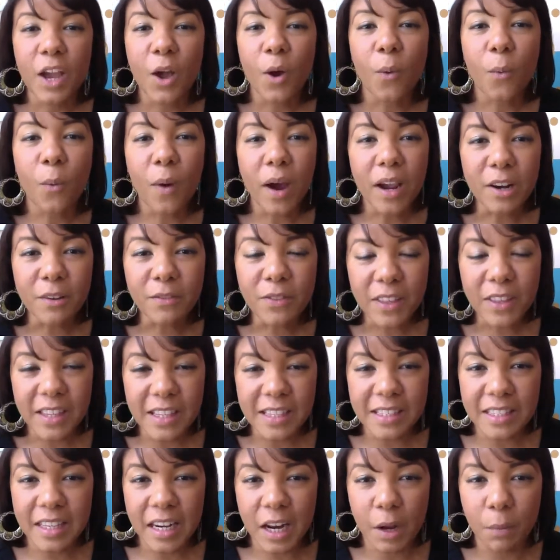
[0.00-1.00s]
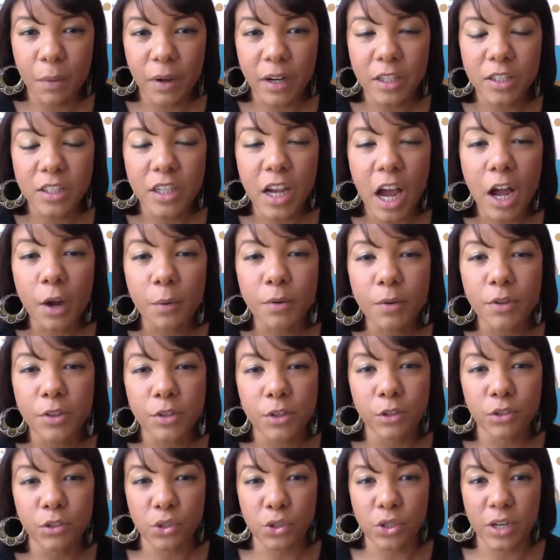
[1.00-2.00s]
One of the things that I want to talk with
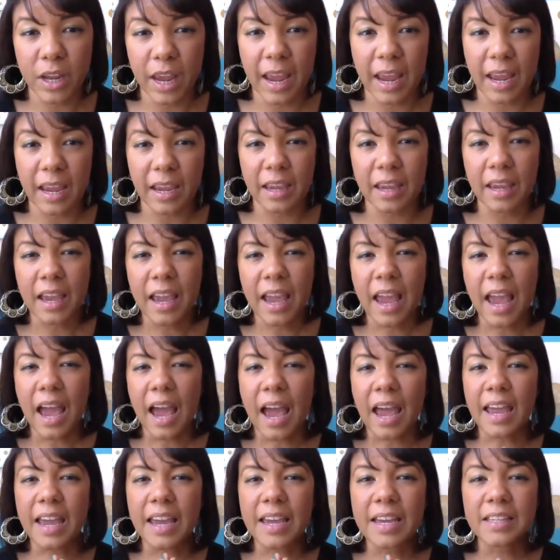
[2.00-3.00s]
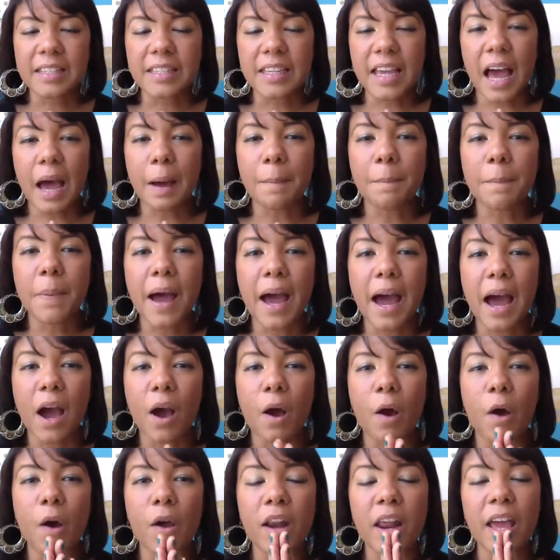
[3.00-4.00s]
you today is
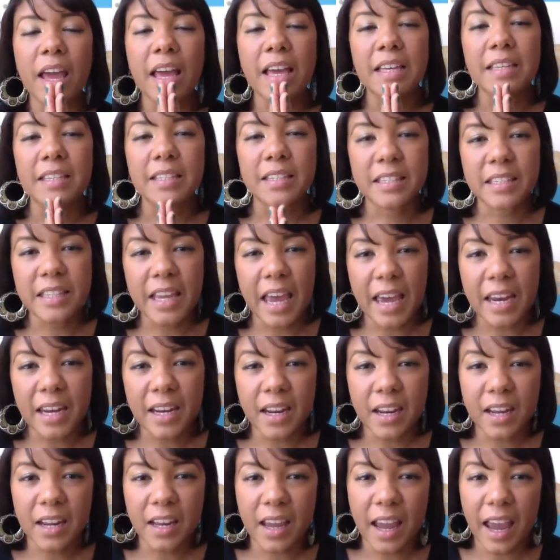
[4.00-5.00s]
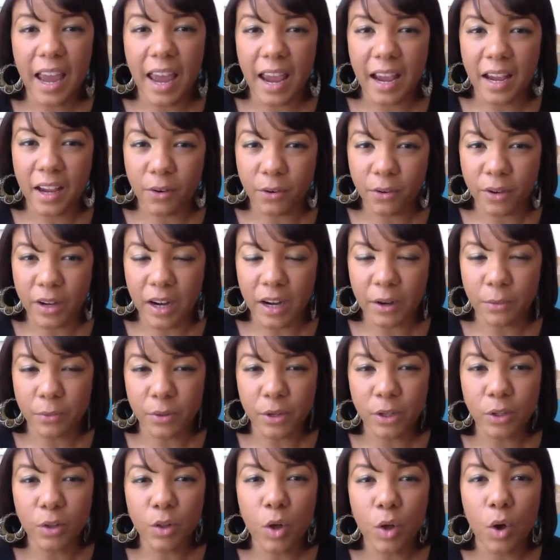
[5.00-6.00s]
about setting a
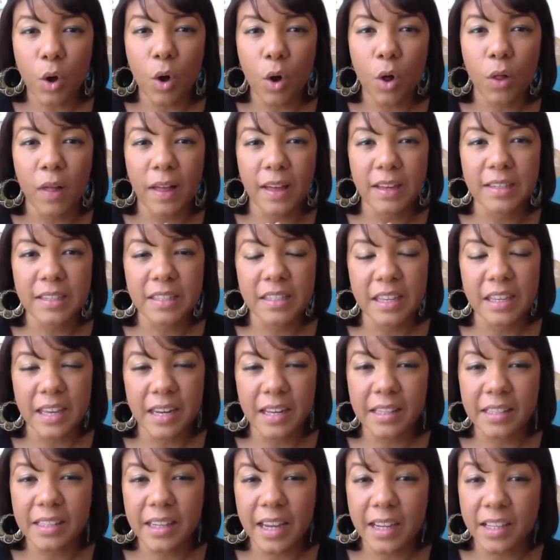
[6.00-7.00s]
real goal and setting the